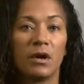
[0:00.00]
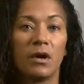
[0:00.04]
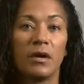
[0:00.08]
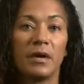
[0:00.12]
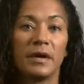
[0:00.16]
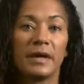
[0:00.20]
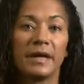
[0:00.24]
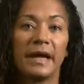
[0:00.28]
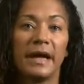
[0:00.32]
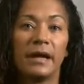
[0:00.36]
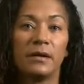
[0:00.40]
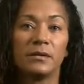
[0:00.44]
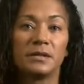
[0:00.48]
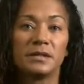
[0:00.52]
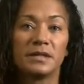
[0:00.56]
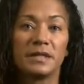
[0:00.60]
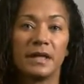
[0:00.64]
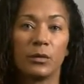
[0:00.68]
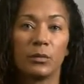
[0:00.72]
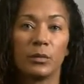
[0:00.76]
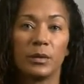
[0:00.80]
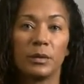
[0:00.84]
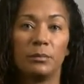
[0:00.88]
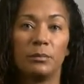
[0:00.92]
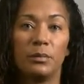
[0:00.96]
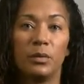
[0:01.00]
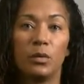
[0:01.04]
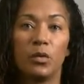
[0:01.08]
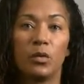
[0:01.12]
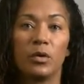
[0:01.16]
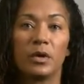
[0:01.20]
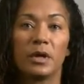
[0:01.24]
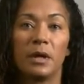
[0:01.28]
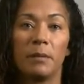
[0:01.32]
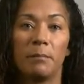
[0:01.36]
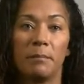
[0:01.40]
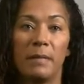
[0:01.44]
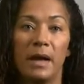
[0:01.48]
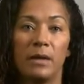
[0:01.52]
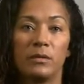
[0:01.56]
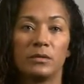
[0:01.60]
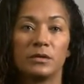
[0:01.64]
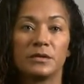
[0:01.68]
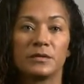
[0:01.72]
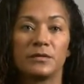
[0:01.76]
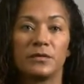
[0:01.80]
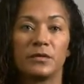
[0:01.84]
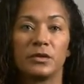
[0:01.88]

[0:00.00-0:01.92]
are accounts that report amounts